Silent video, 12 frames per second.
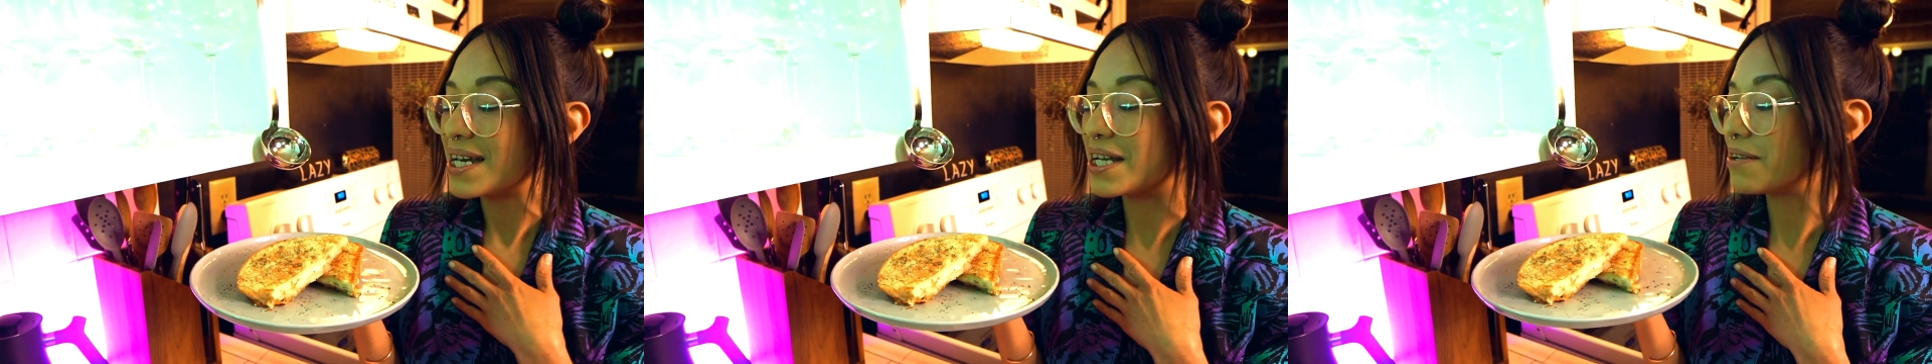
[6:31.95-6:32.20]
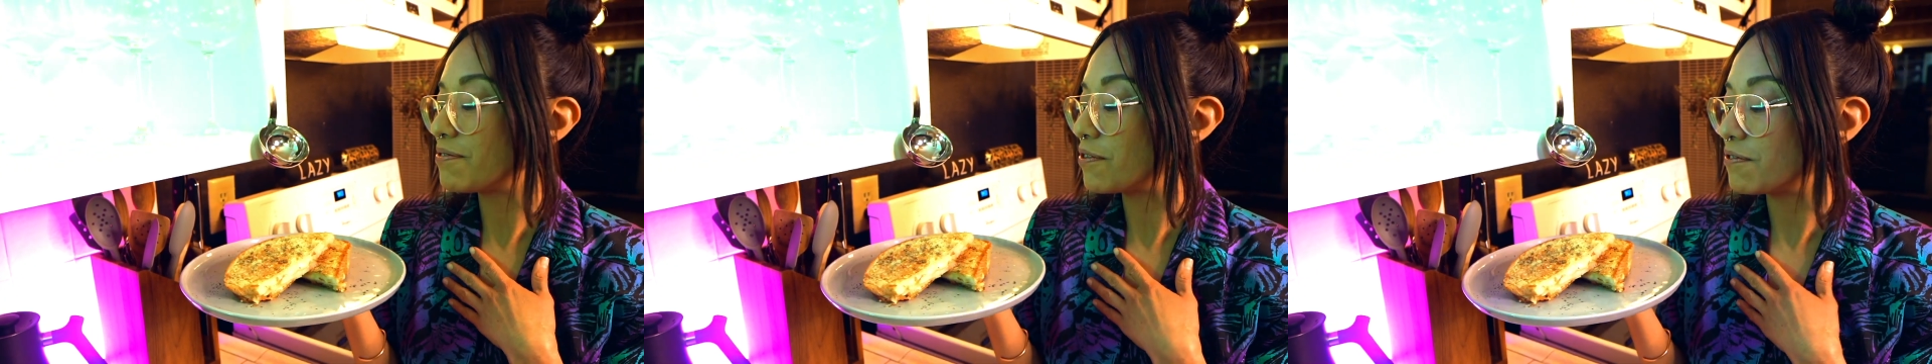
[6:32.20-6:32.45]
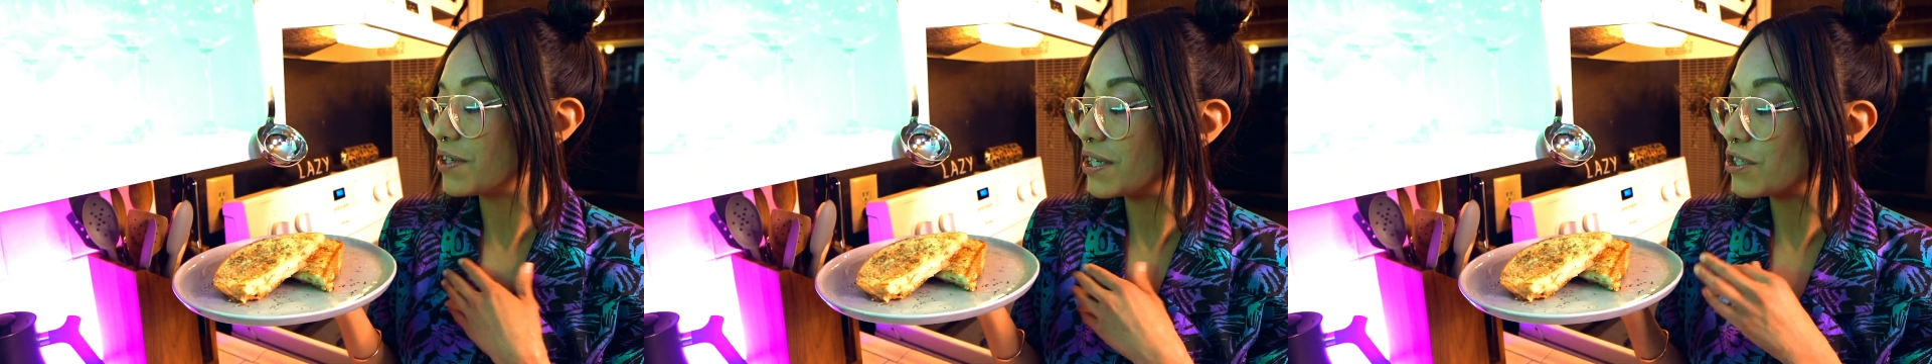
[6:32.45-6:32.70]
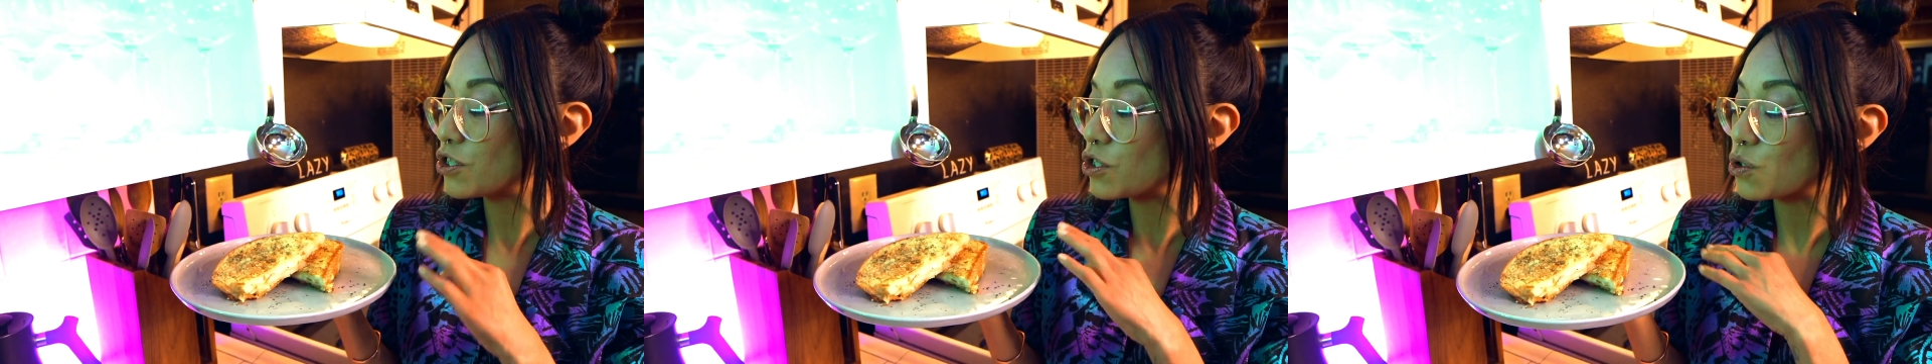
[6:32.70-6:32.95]
And if you're
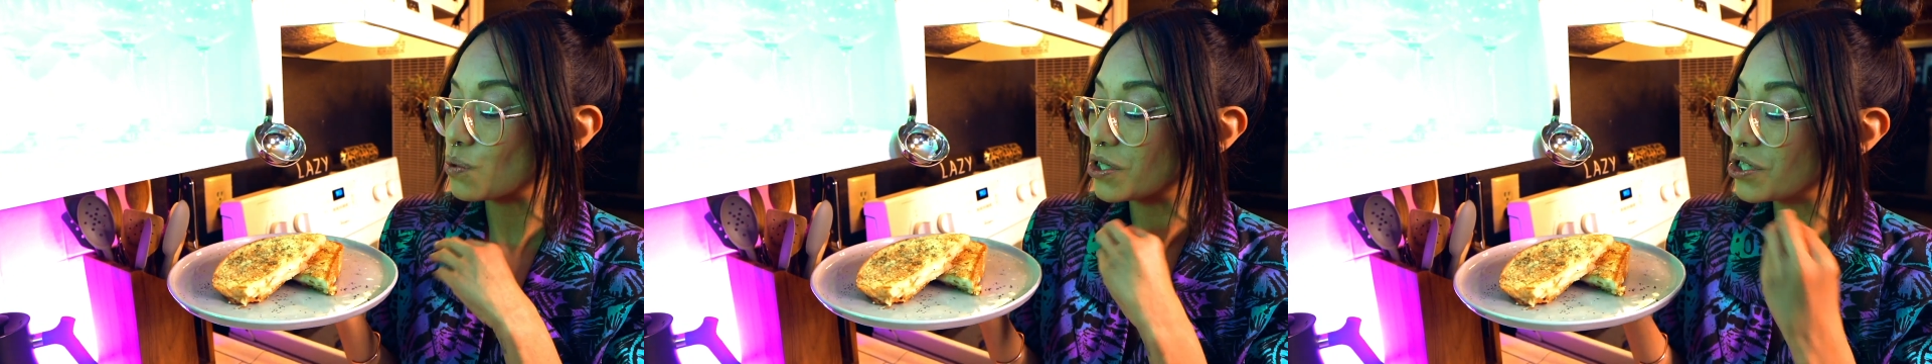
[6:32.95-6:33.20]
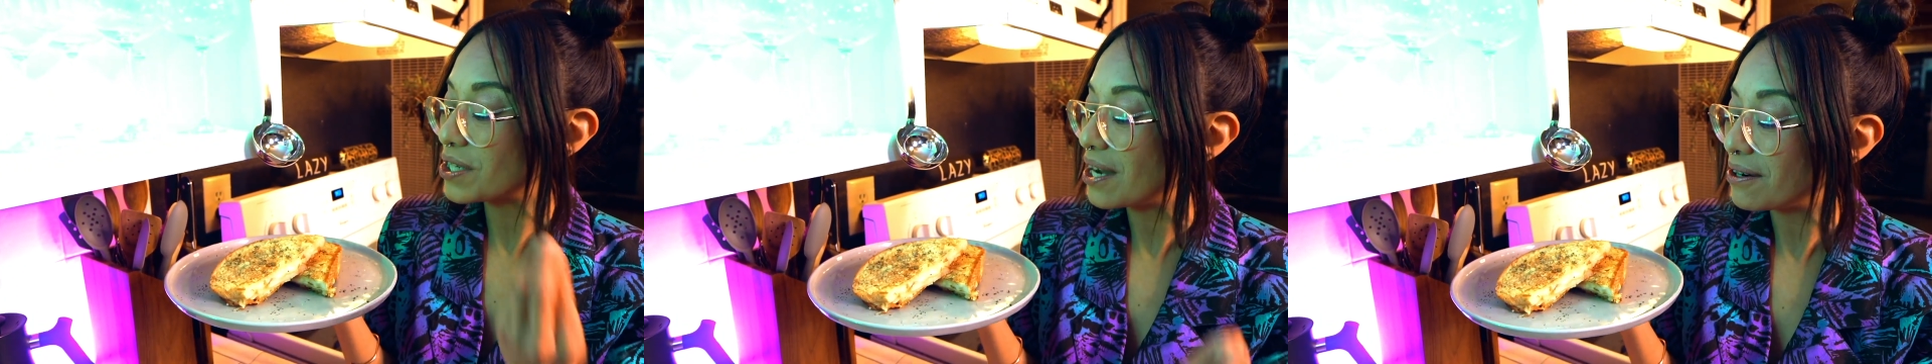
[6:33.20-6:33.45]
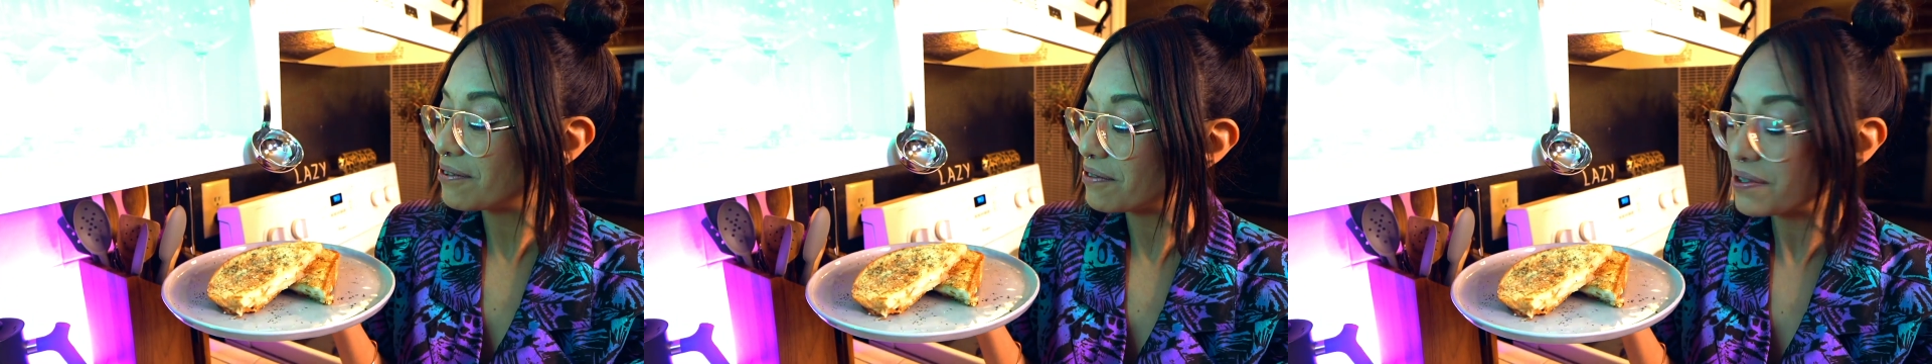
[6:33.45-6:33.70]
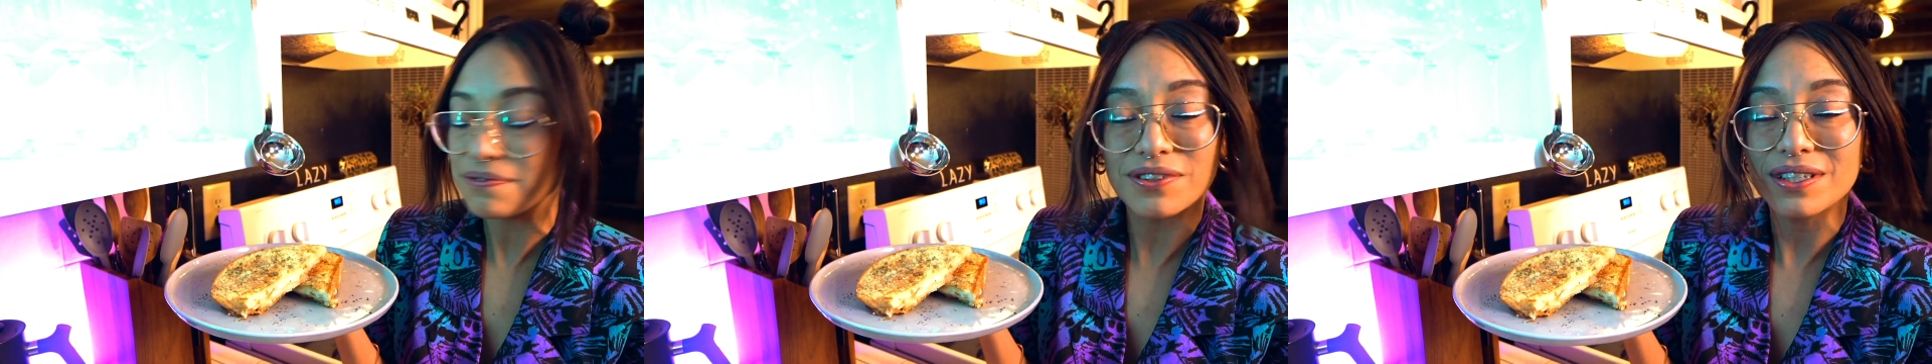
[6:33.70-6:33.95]
vegan, just switch it out
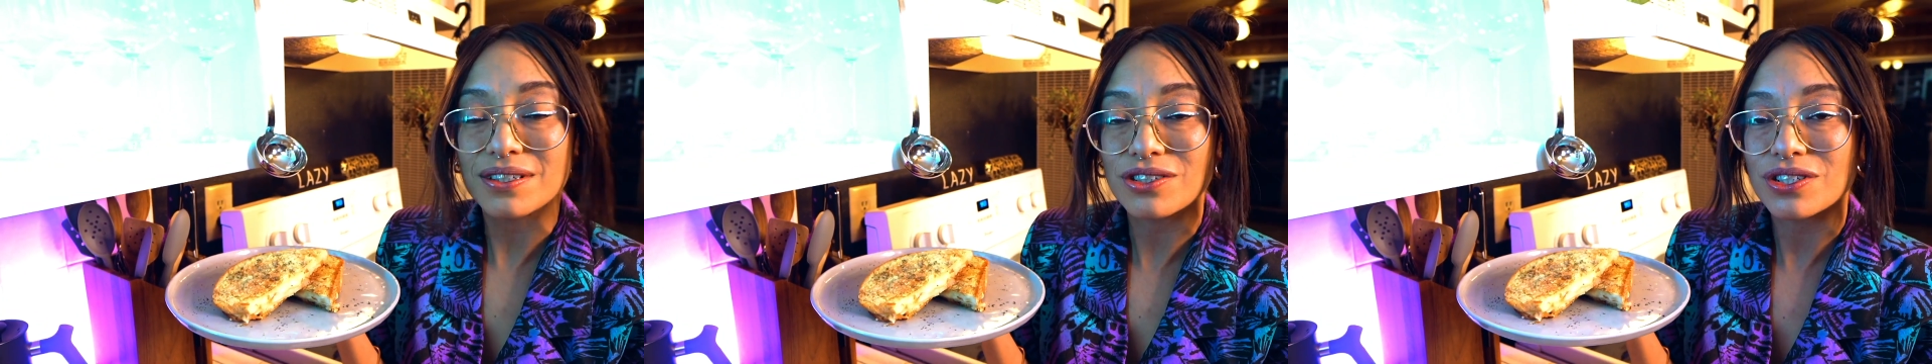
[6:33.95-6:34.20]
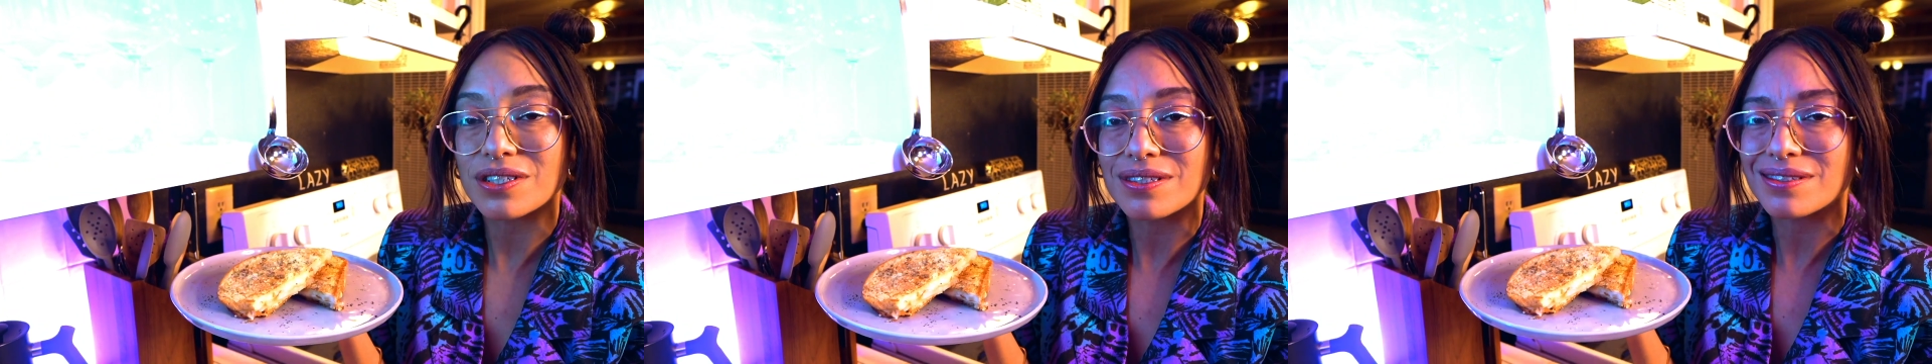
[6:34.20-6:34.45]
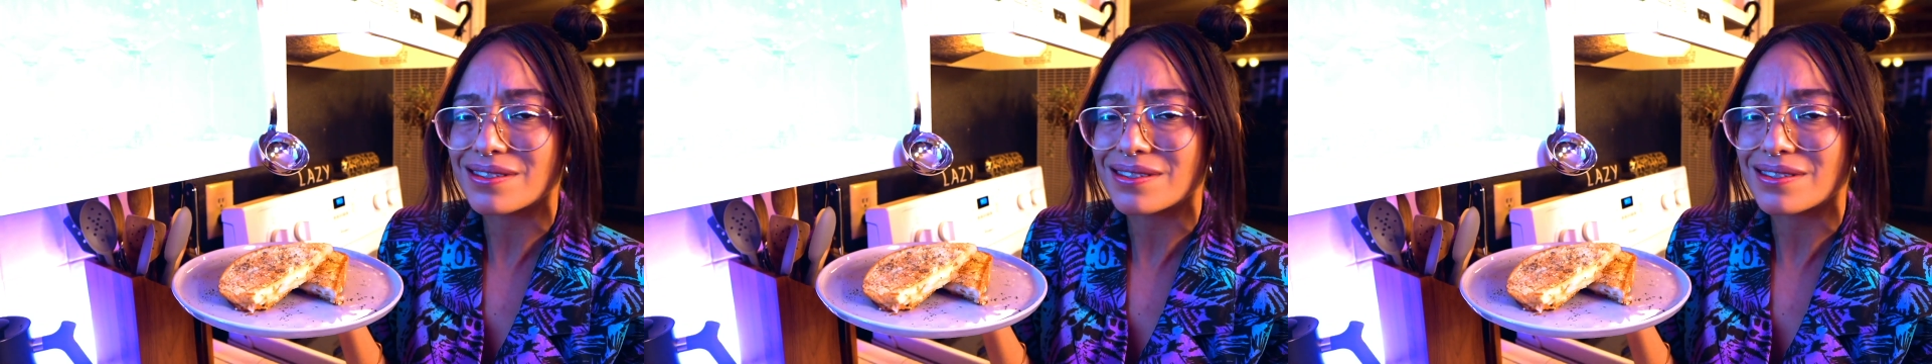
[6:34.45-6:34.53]
with vegan cheese.